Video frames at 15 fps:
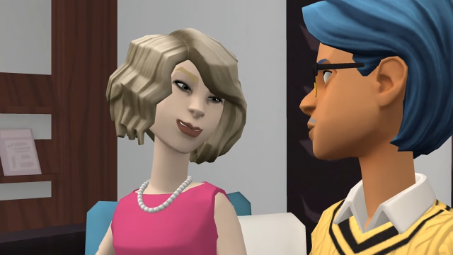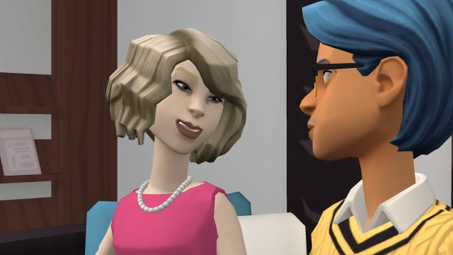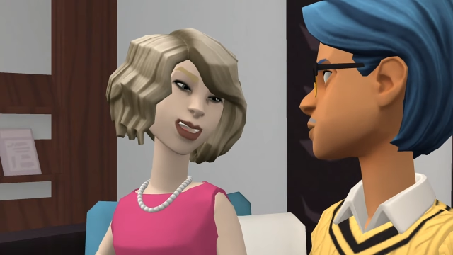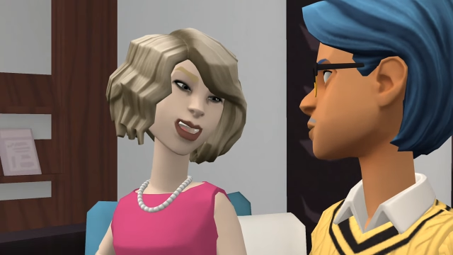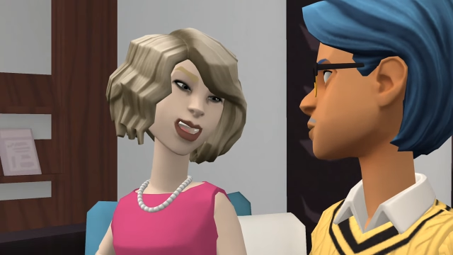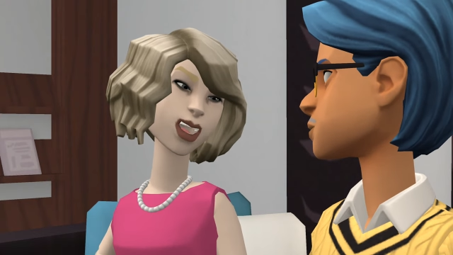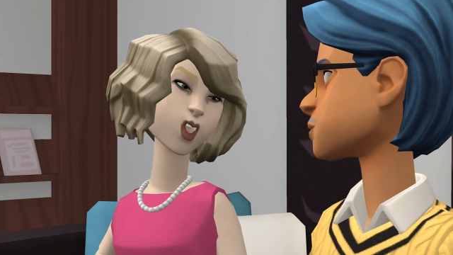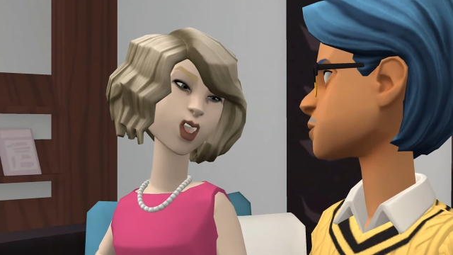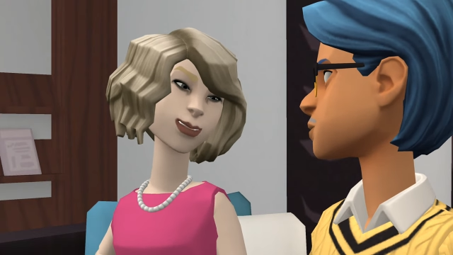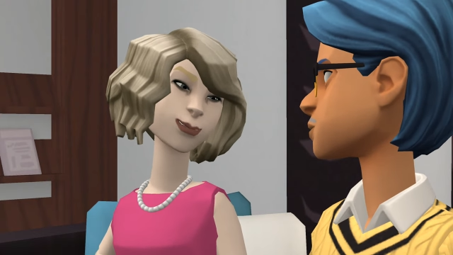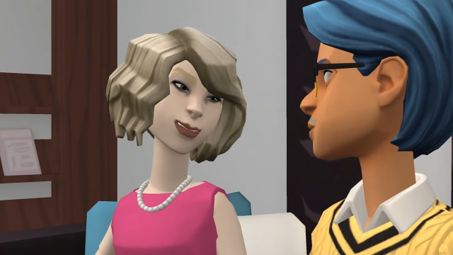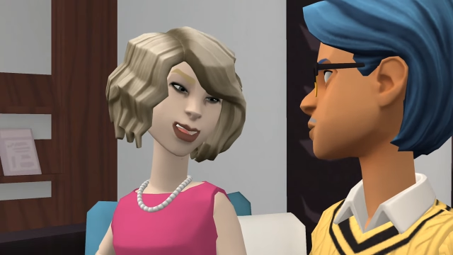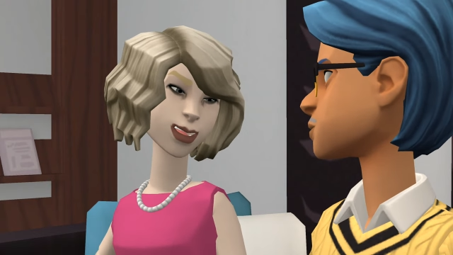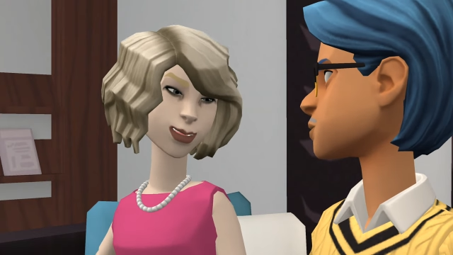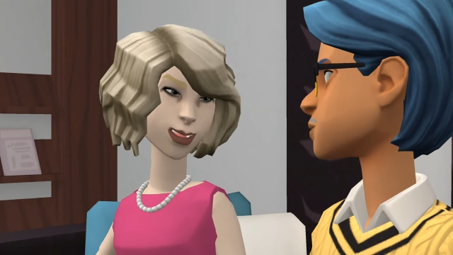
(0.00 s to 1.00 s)
Speaker 1: Rare are the
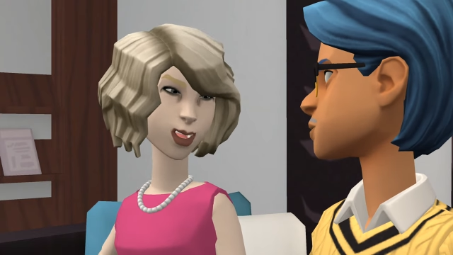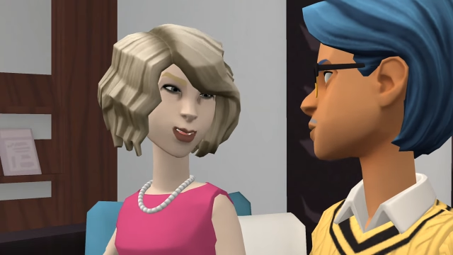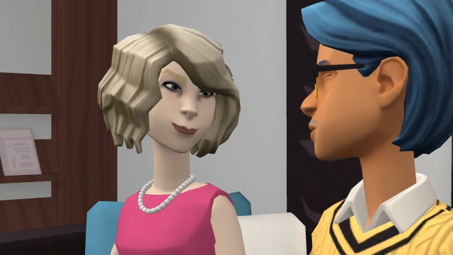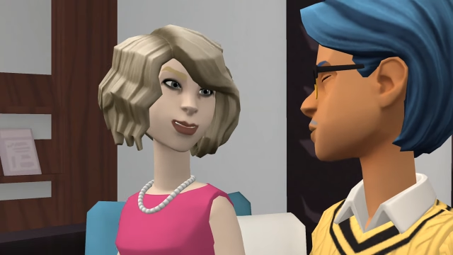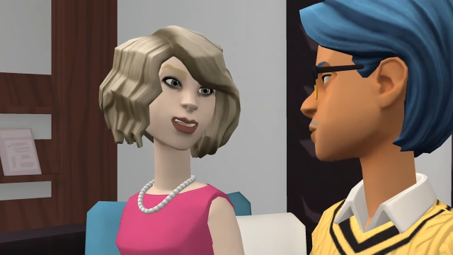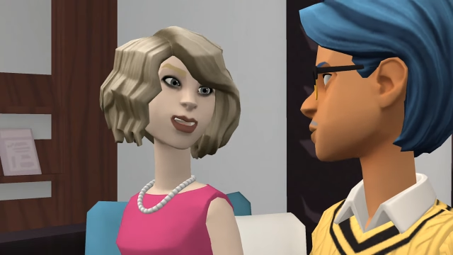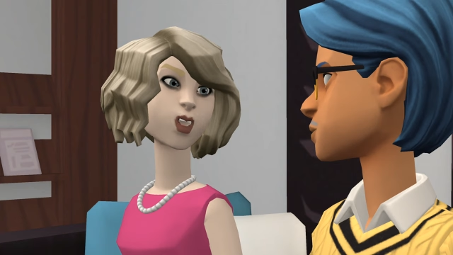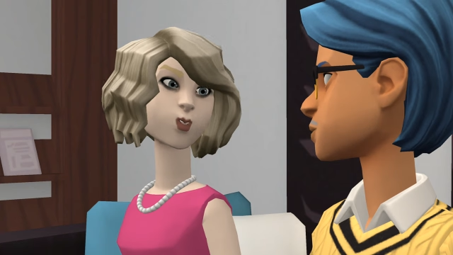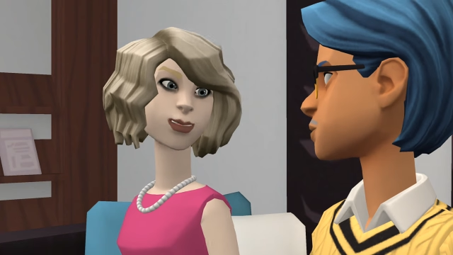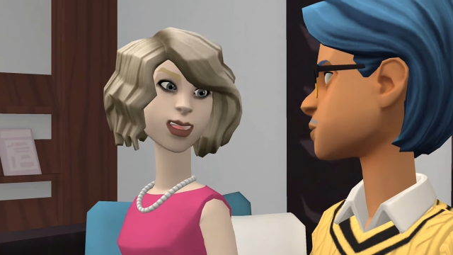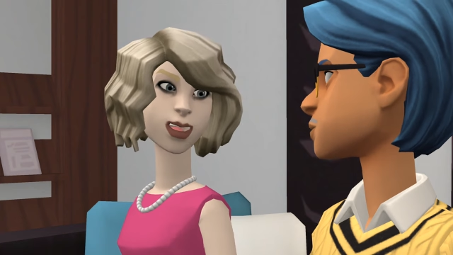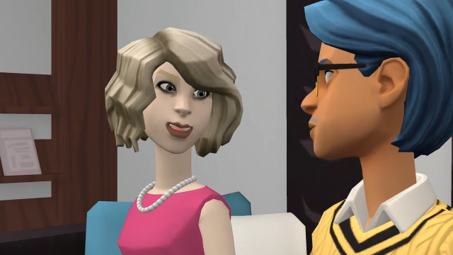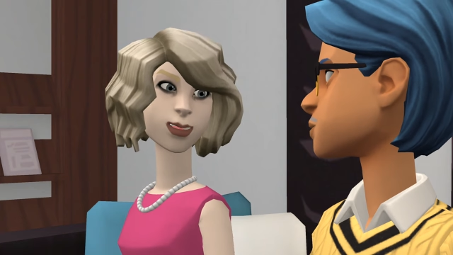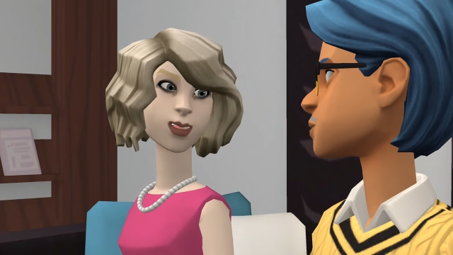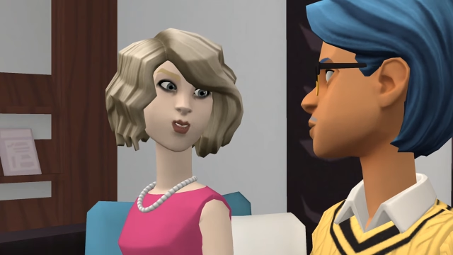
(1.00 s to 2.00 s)
passers-by who
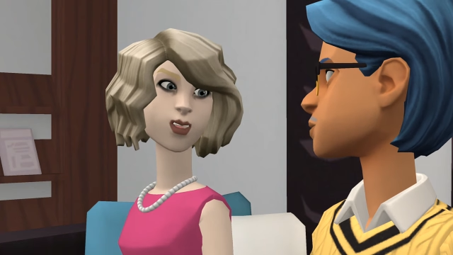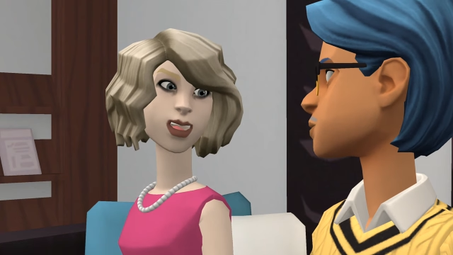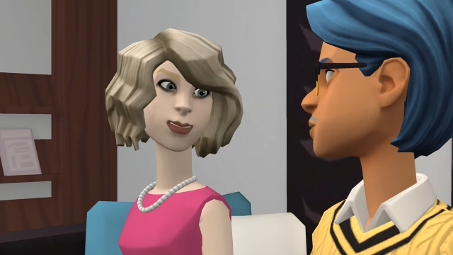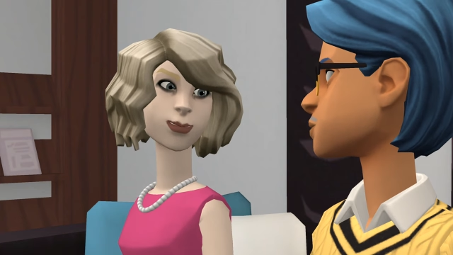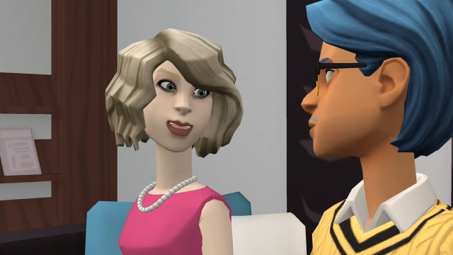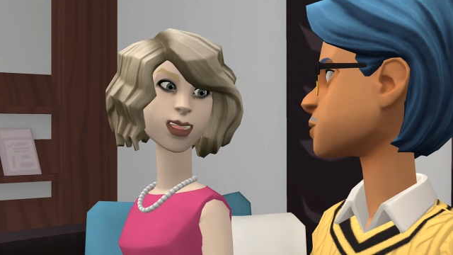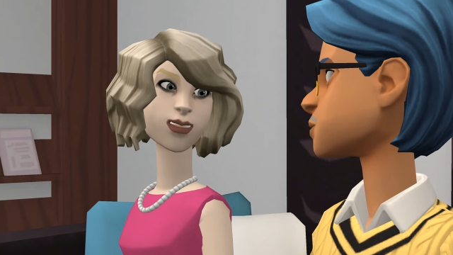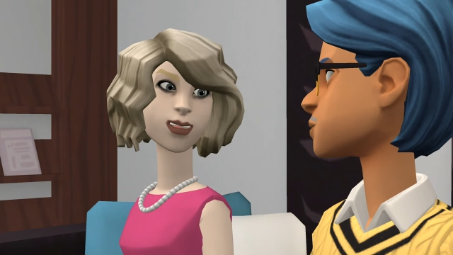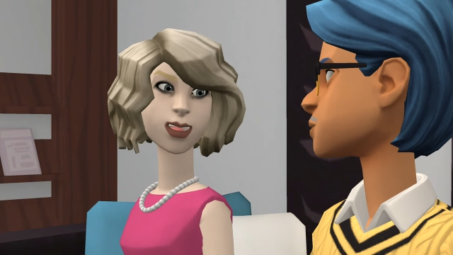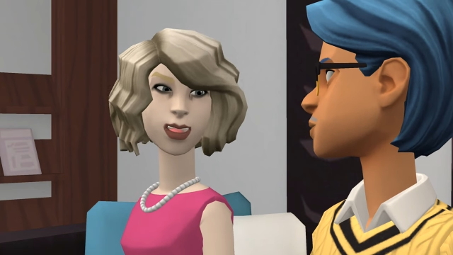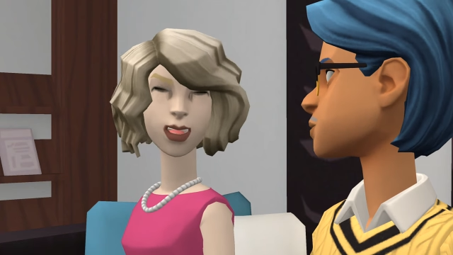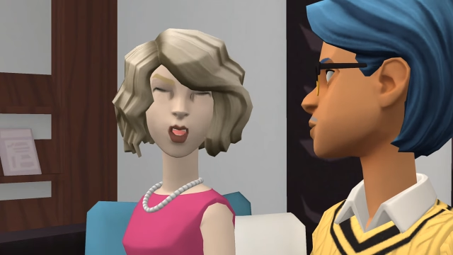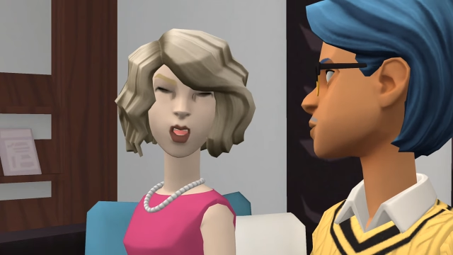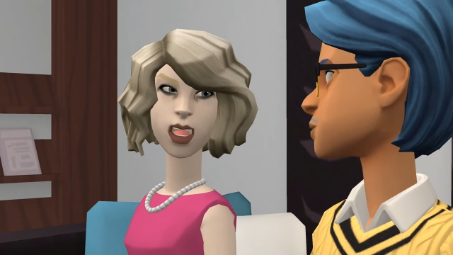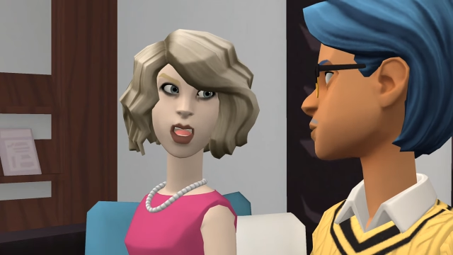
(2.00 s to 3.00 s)
pass over the bad
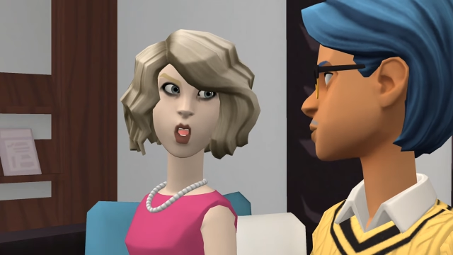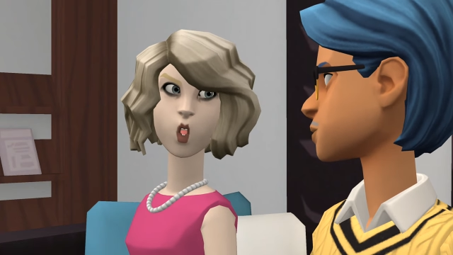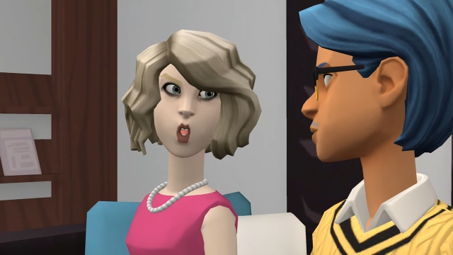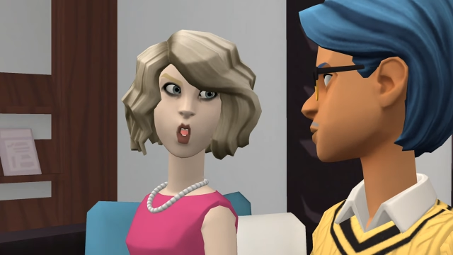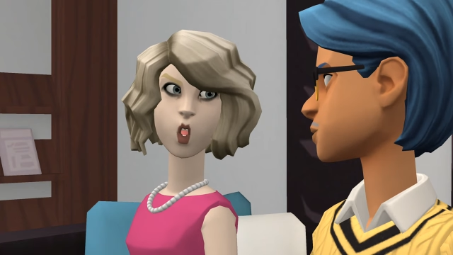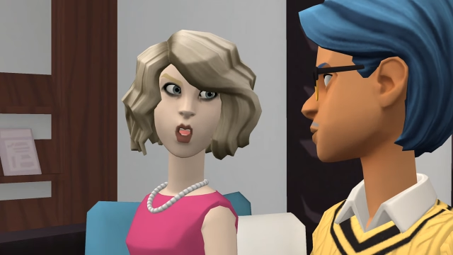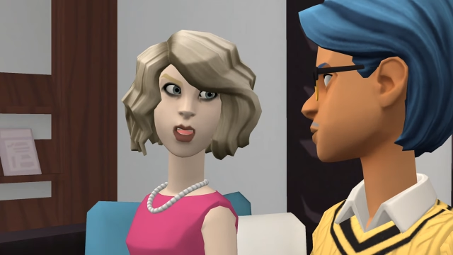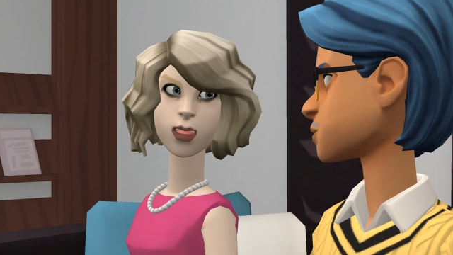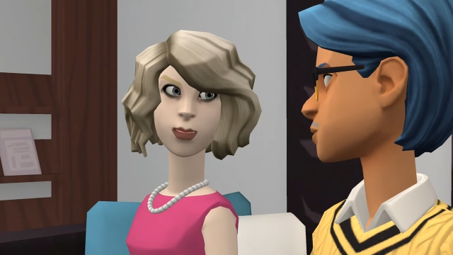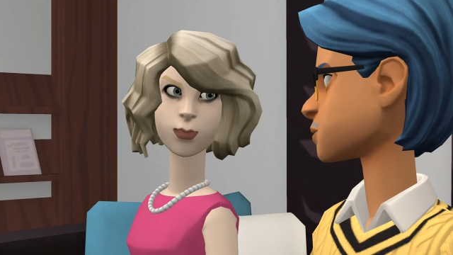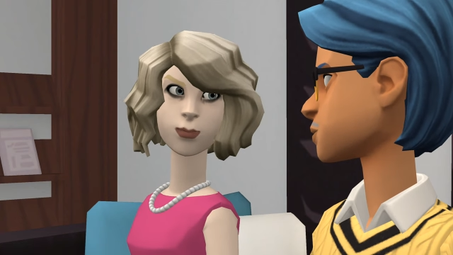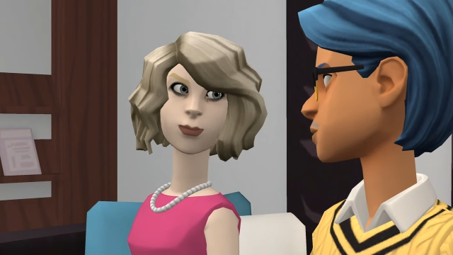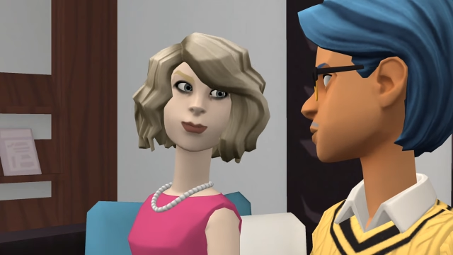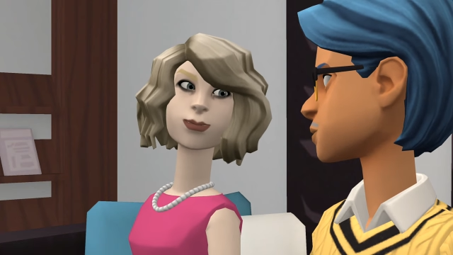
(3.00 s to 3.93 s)
valley without water.